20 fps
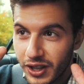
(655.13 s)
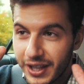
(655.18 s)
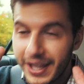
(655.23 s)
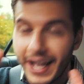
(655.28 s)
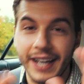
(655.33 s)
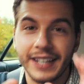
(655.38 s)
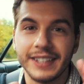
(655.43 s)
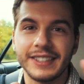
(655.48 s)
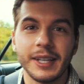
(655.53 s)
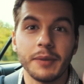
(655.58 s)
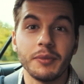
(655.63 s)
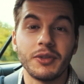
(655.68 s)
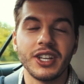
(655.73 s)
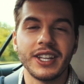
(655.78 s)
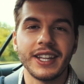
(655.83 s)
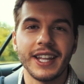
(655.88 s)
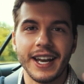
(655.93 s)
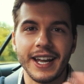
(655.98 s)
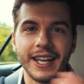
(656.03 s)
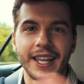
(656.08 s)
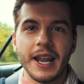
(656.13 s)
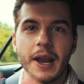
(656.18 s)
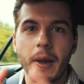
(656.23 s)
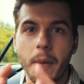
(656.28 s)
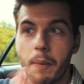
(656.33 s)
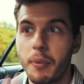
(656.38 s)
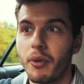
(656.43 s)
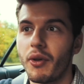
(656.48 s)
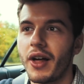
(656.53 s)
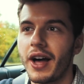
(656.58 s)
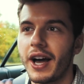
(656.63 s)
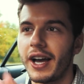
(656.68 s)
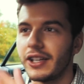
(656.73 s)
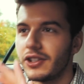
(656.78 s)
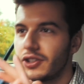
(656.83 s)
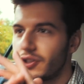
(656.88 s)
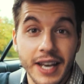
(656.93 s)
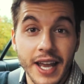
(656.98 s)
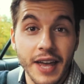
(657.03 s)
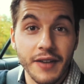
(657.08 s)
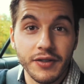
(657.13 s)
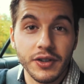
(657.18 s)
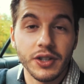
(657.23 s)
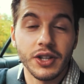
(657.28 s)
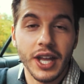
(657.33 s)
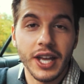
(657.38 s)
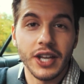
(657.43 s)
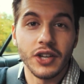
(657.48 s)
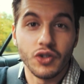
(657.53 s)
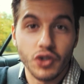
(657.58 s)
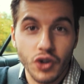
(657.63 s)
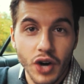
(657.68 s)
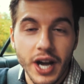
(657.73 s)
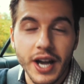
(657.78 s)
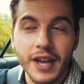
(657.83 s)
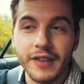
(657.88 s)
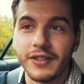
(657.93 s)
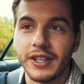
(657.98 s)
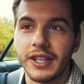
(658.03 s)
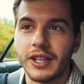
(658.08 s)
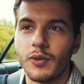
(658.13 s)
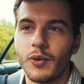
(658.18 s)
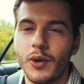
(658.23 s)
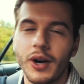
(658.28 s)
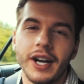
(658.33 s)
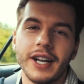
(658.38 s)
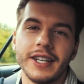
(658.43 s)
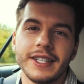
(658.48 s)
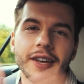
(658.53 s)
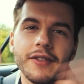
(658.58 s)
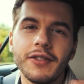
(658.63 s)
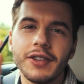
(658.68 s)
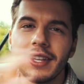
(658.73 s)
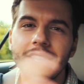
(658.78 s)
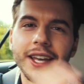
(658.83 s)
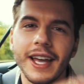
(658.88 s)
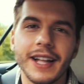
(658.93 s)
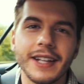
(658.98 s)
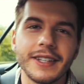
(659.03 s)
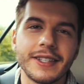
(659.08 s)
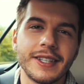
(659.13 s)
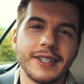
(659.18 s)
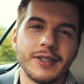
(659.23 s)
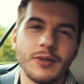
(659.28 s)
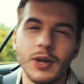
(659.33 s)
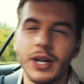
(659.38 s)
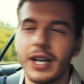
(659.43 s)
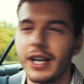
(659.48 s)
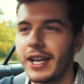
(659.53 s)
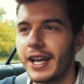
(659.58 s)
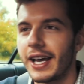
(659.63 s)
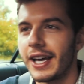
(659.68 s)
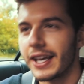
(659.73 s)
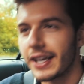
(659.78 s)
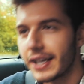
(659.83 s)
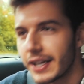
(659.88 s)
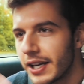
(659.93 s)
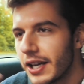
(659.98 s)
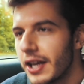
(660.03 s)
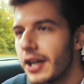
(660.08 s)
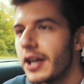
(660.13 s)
That is something that I can apply in everyday driving, whereas everything else is really like,